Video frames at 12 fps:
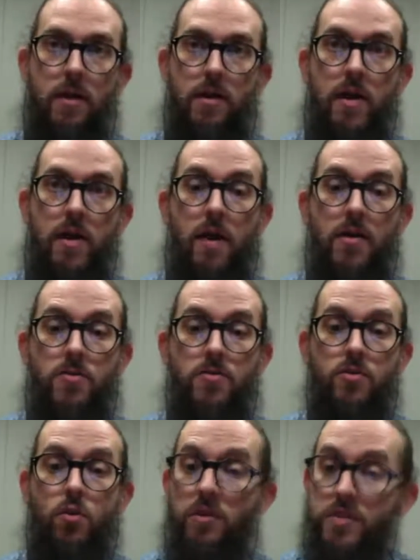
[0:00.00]
And how
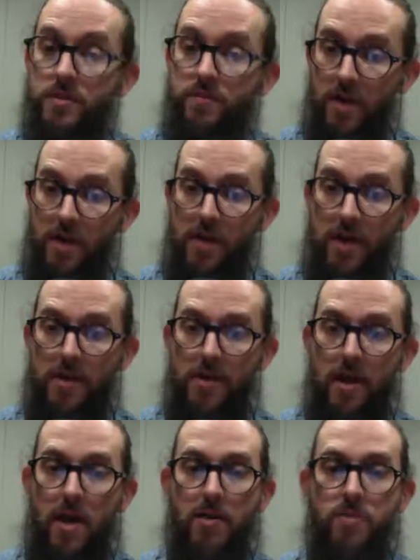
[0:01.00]
can you quantify
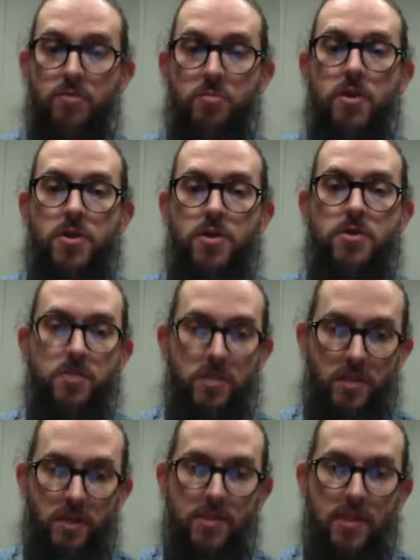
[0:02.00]
that? How can you measure
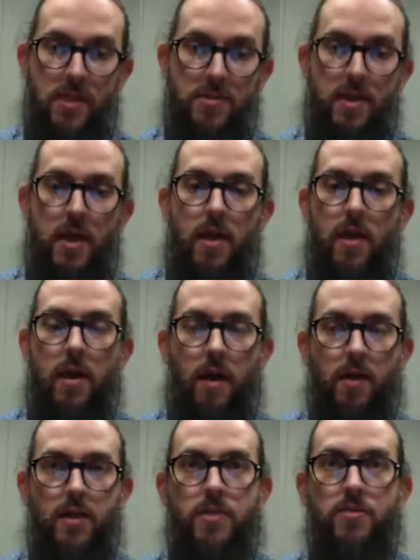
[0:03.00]
your success?
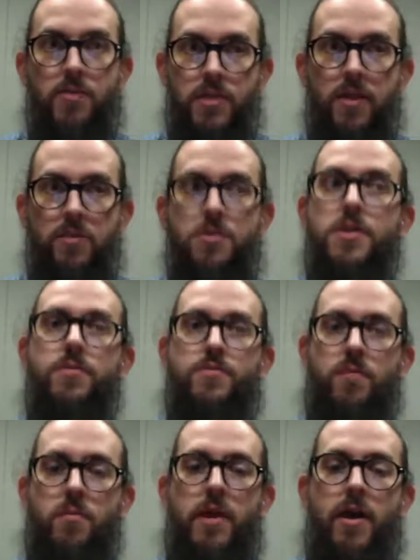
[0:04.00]
How can you tell a
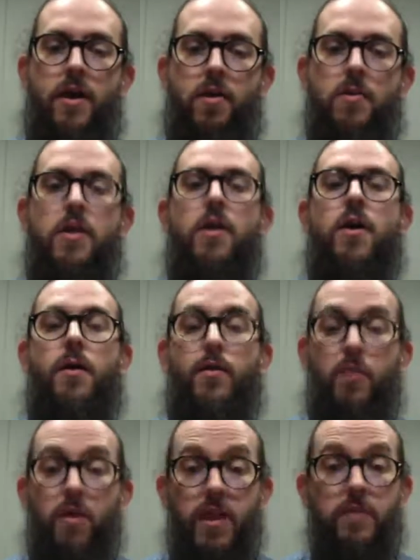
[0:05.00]
year from now
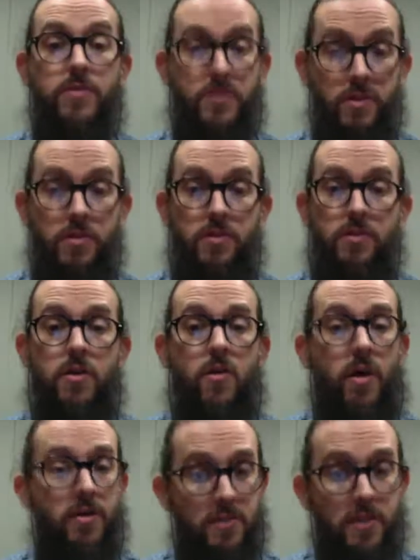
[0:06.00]
well, that was good.
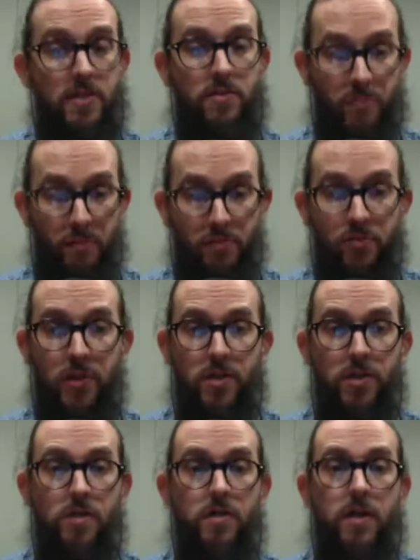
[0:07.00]
You know, I decided to be on
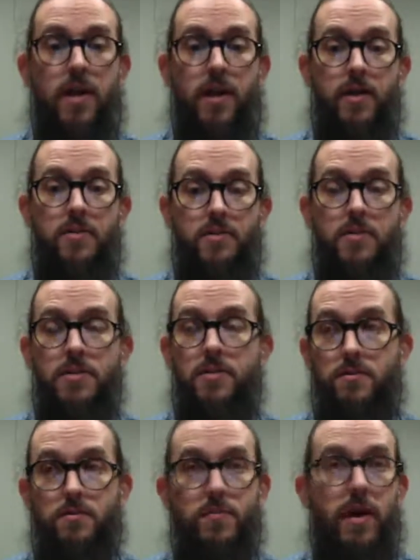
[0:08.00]
Twitter, and
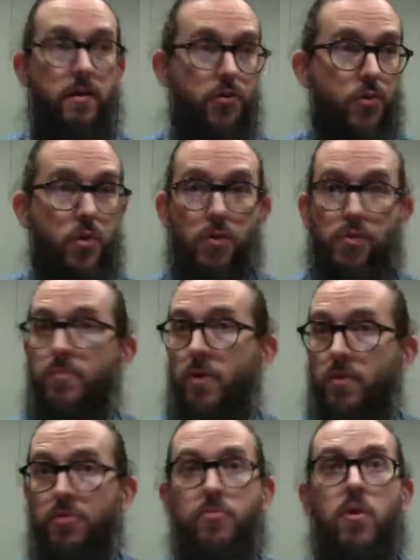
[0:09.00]
this is my
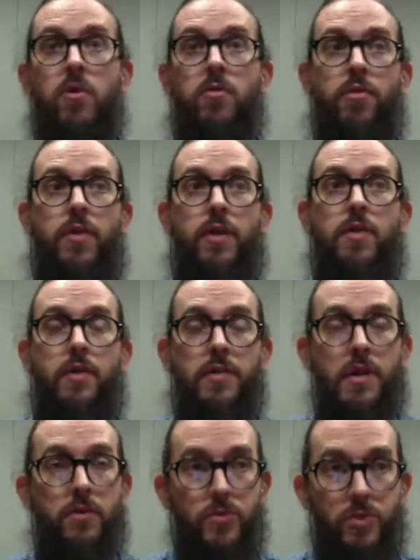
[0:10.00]
growth month to month,
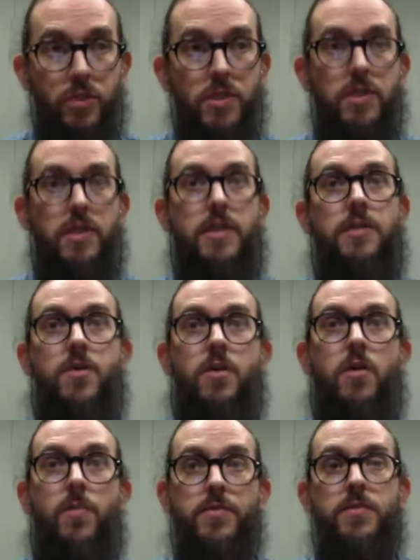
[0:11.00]
and that was good.
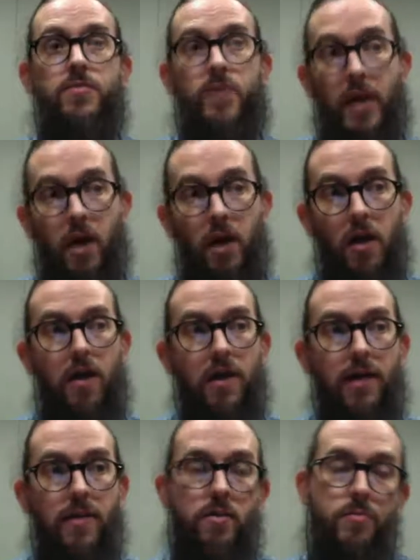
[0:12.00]
And, you know, this is what I
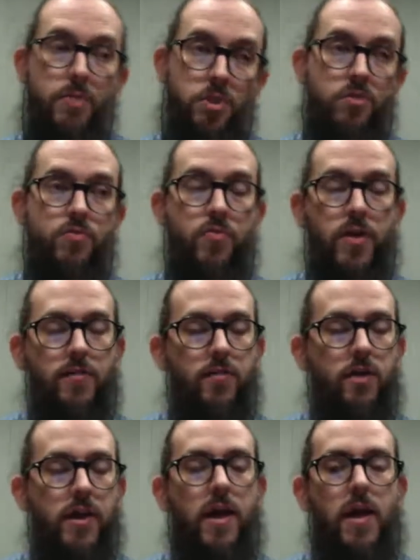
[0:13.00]
got. I got commissions,
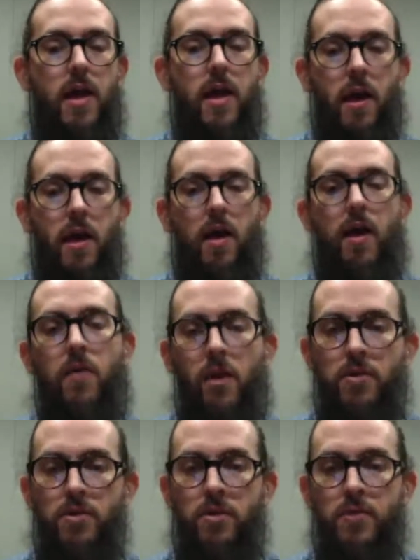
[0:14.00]
whatever. Like,
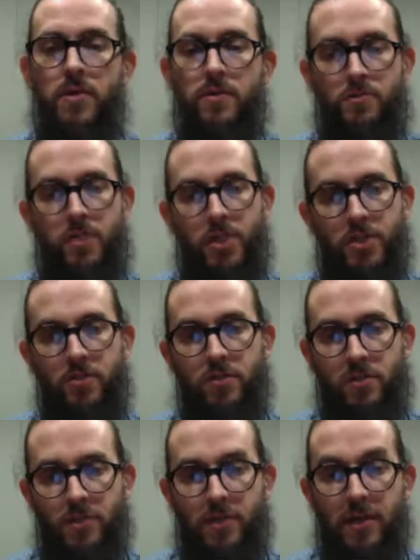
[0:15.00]
how are you going to
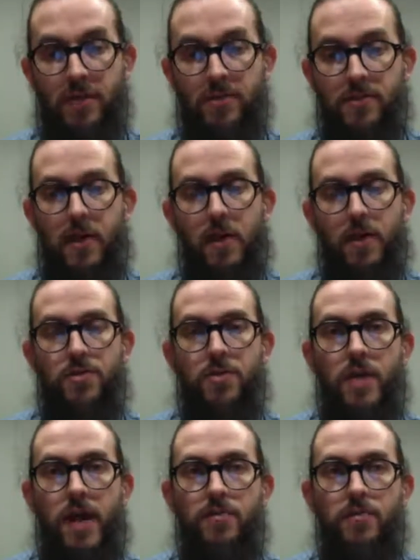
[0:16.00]
measure your success?
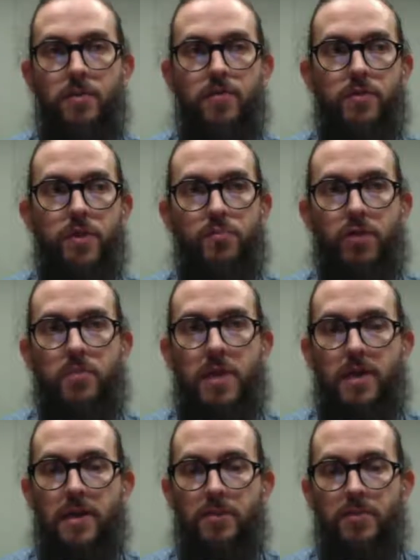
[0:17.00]
So you have to be very
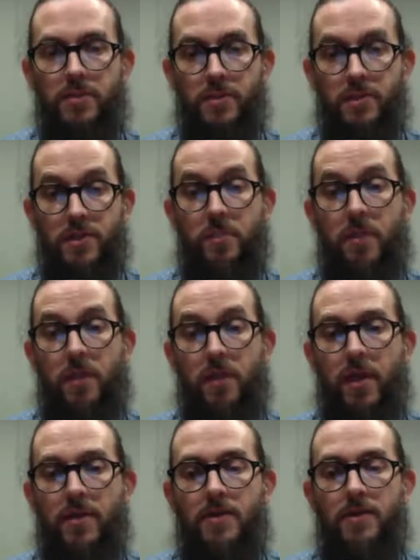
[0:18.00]
pragmatic and realistic
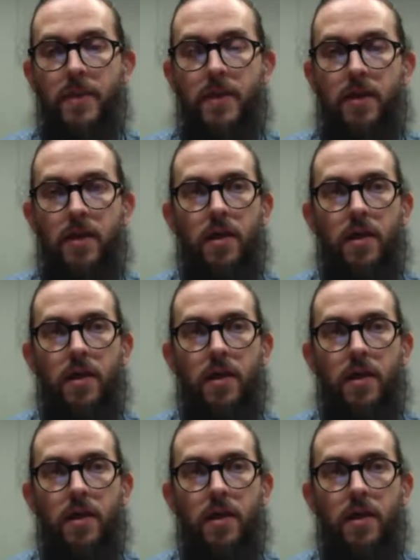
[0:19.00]
about that.